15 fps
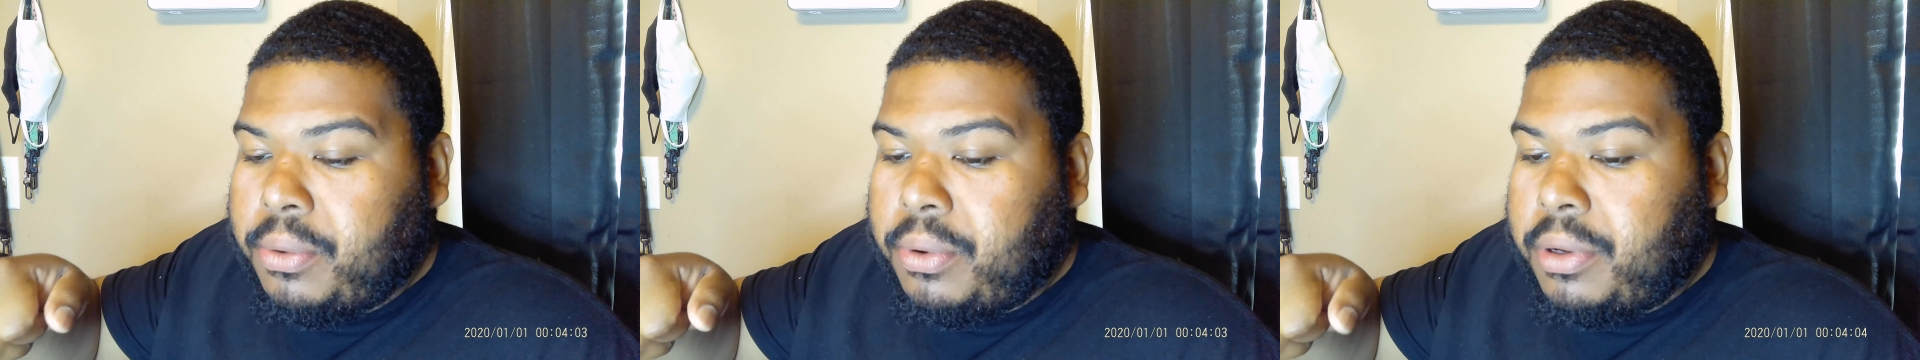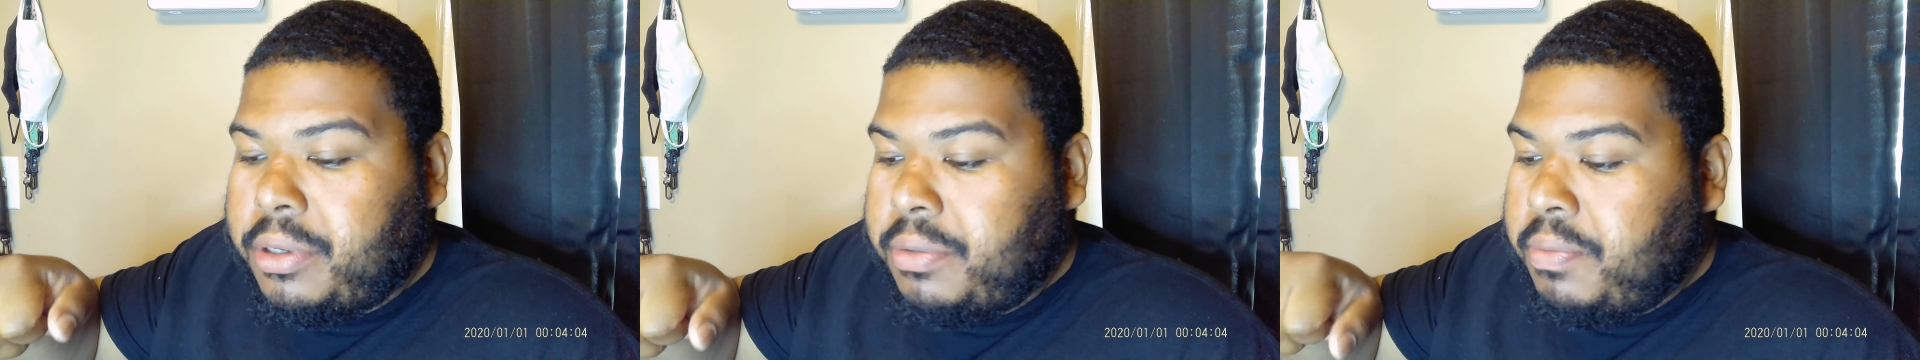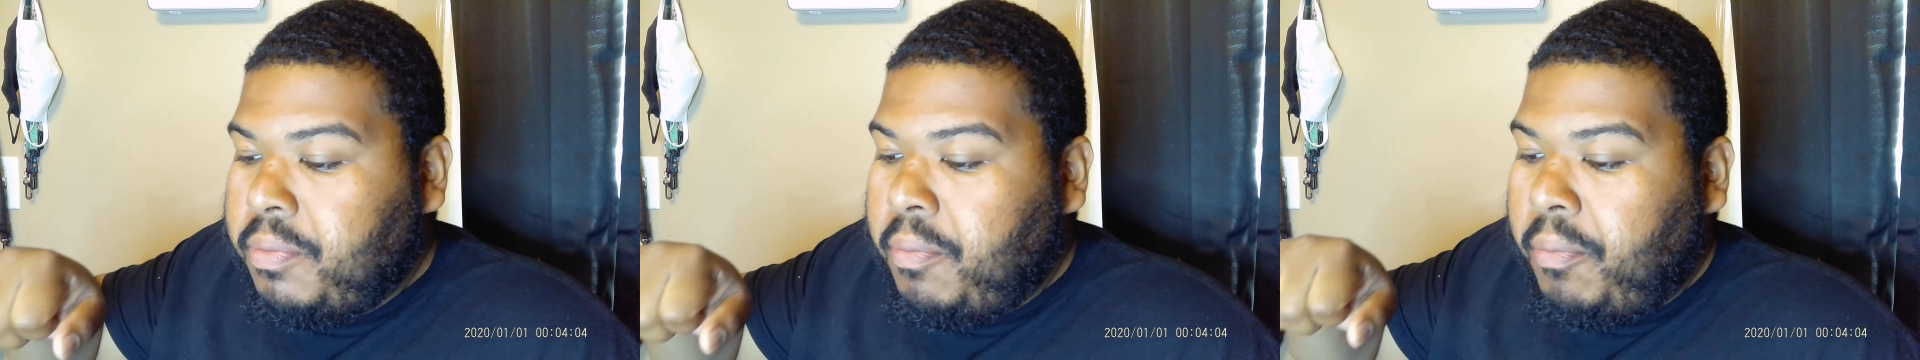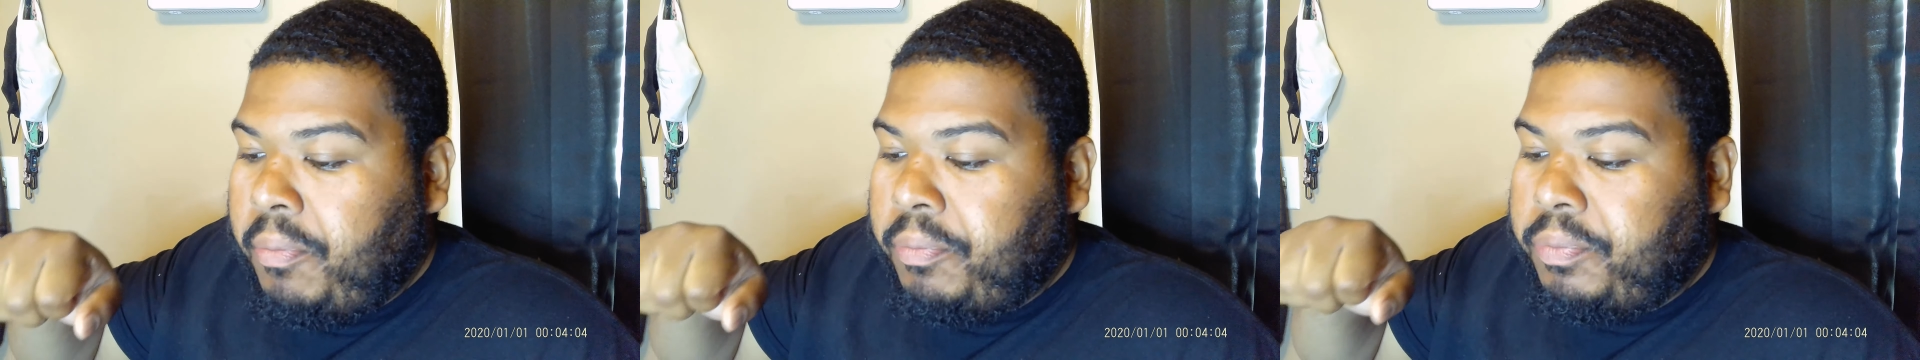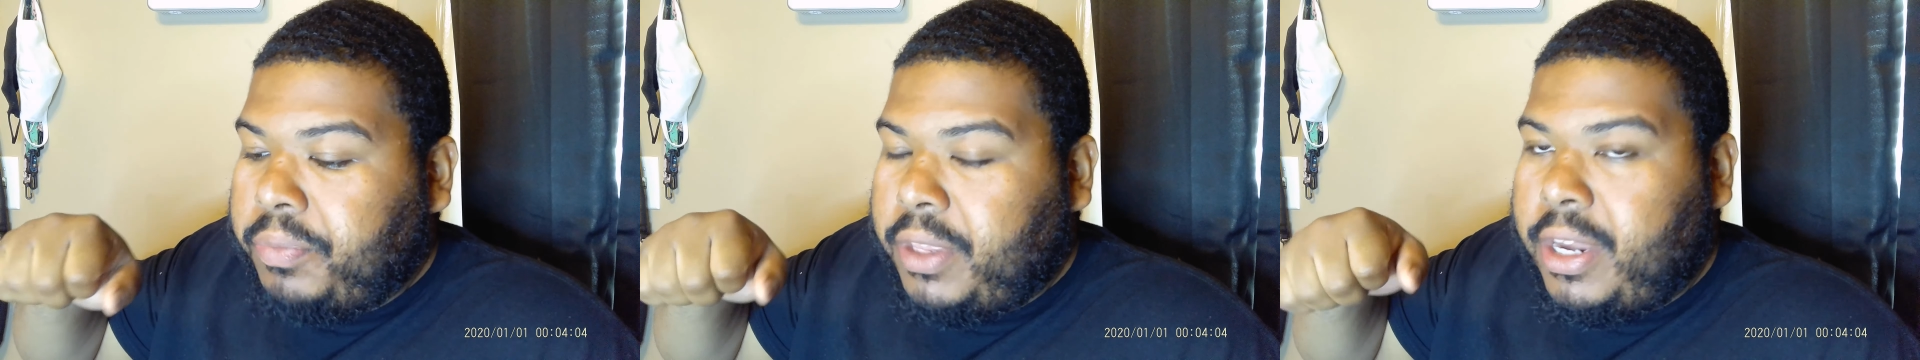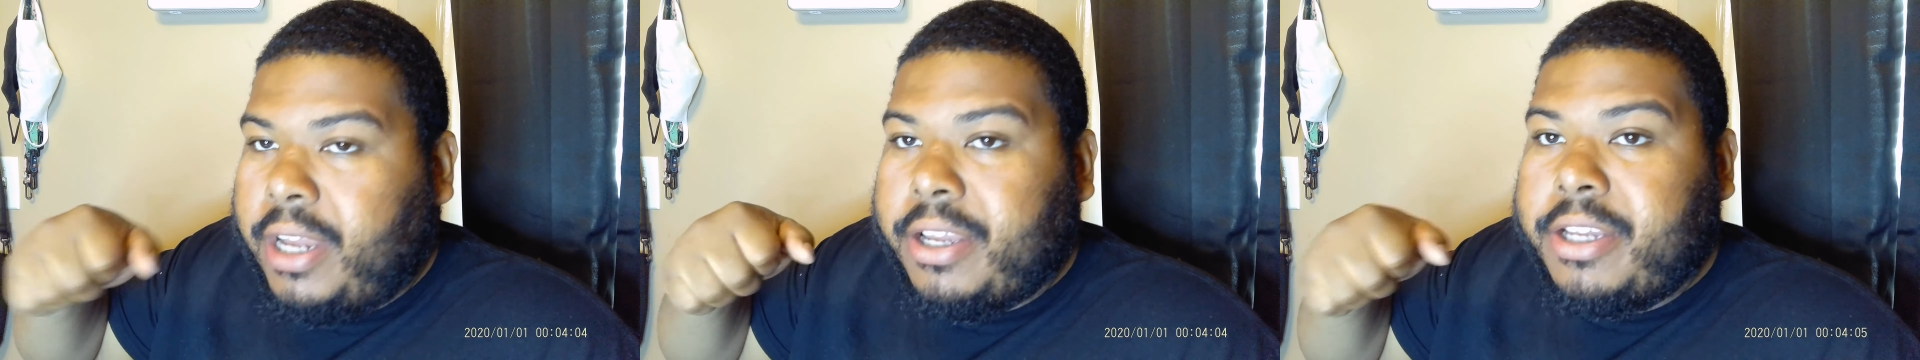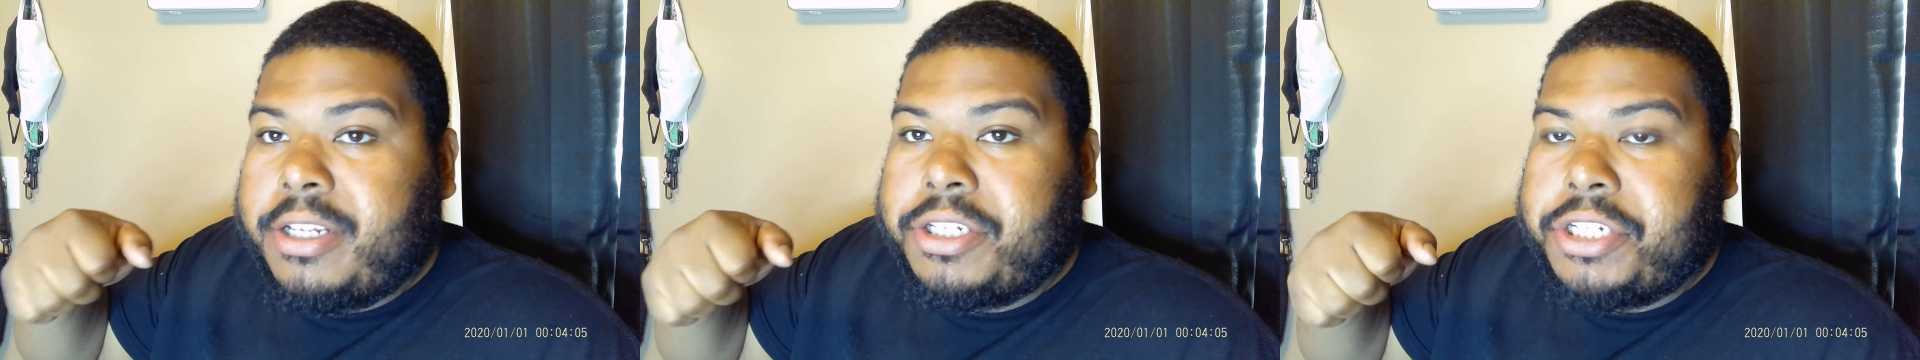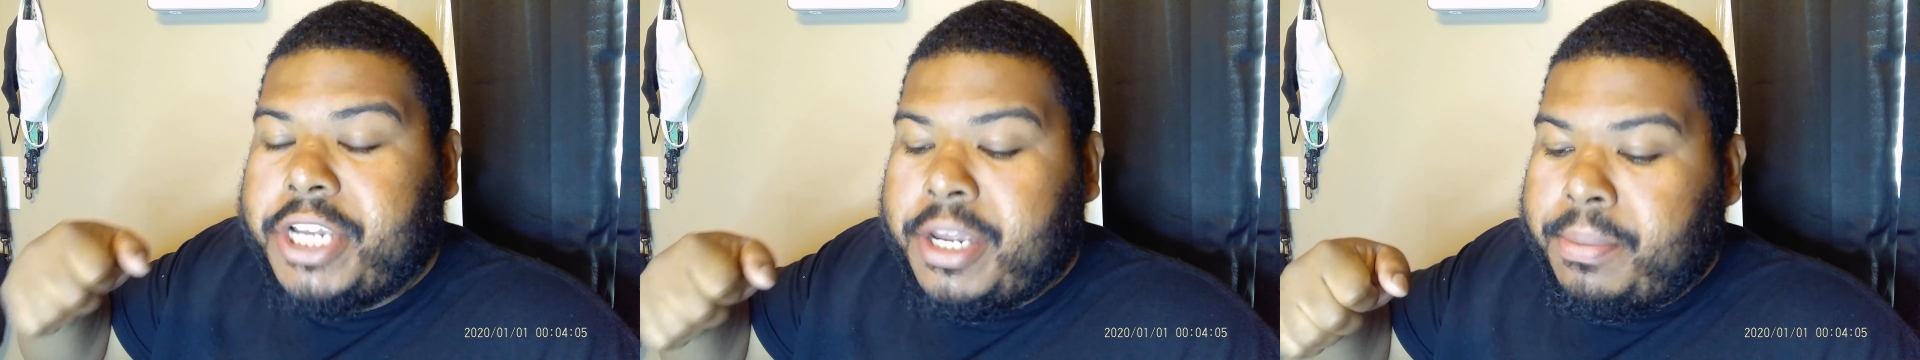one, and I
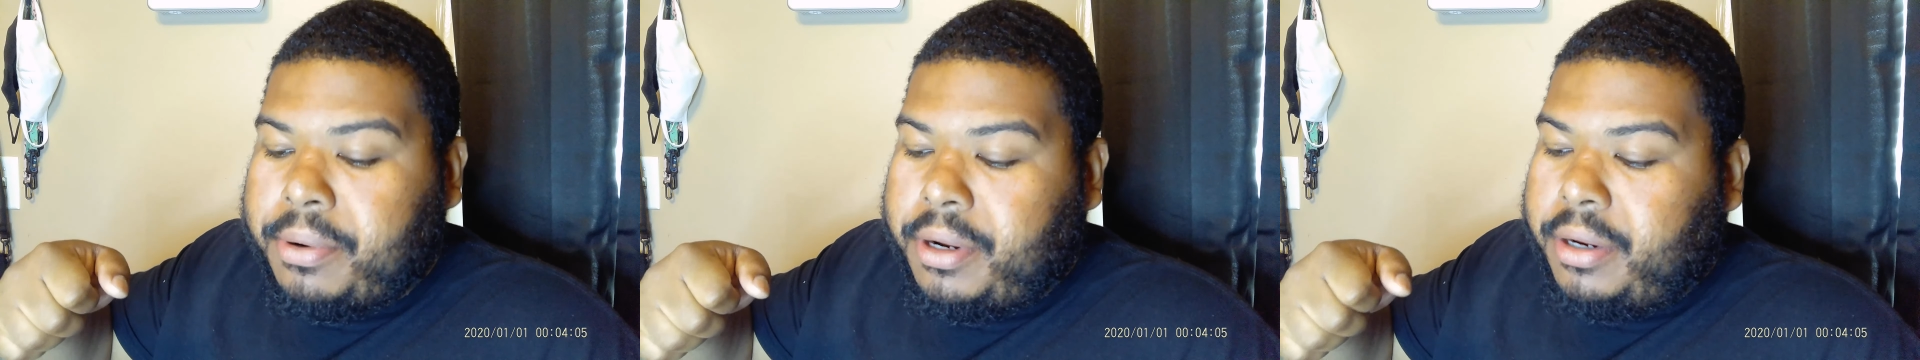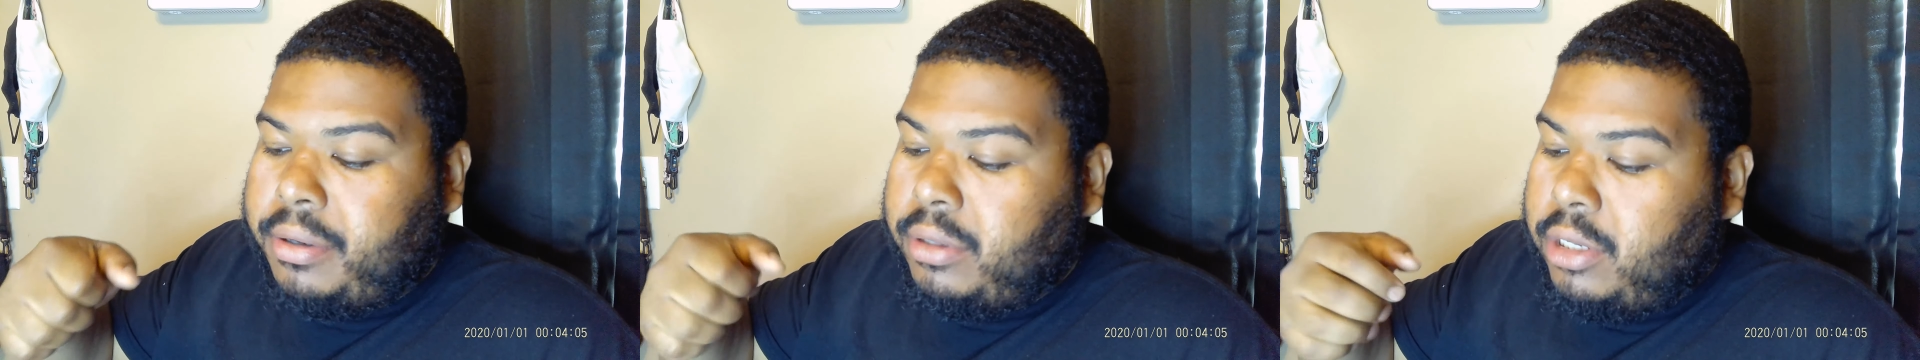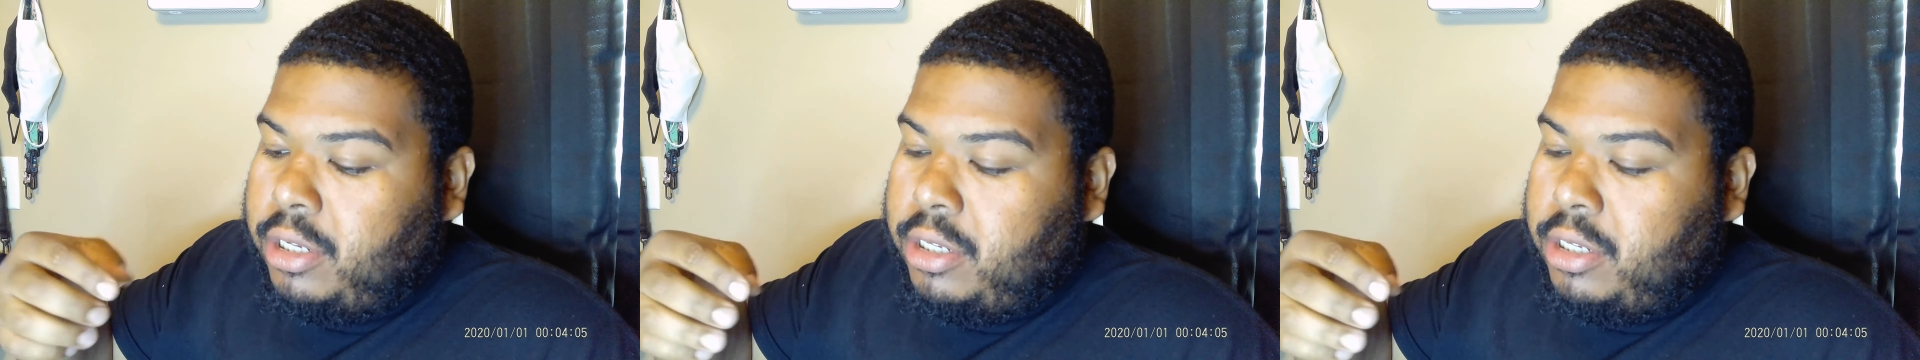couldn't chamber it.